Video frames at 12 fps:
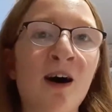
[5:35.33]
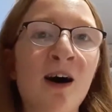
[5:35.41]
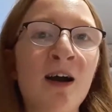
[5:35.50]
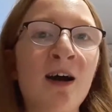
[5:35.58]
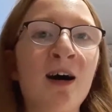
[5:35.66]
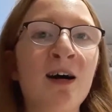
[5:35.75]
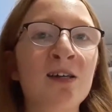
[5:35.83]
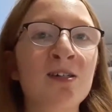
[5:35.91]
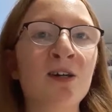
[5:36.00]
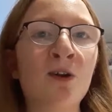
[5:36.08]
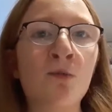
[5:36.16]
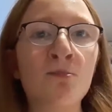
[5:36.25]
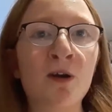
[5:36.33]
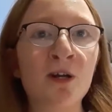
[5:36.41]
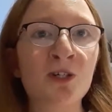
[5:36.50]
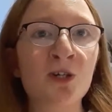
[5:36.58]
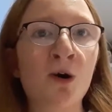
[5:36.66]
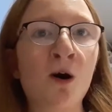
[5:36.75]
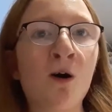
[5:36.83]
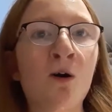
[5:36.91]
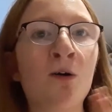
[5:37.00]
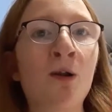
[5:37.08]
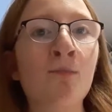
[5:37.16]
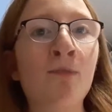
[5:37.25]
I had an operation
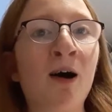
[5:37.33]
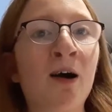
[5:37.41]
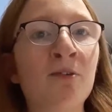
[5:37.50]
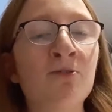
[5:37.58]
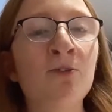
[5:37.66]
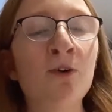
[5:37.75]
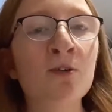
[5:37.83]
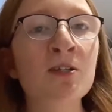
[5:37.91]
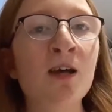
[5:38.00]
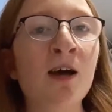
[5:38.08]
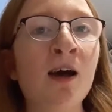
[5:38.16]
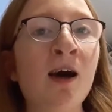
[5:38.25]
on my foot,